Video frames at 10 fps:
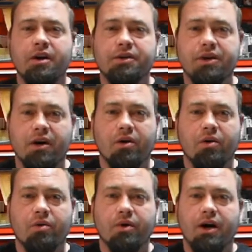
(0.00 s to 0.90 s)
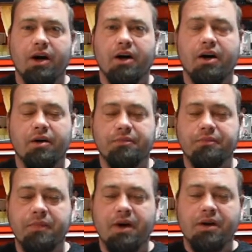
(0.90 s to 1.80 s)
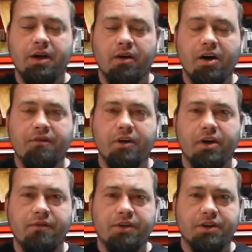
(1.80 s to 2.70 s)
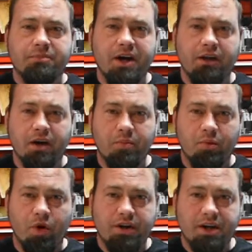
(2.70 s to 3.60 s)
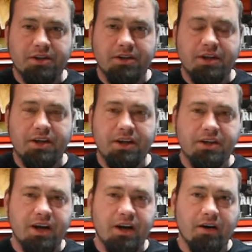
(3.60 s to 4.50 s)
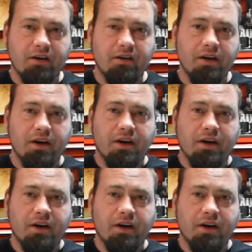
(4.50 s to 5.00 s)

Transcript: So you know, if you just pay a little bit more attention to detail,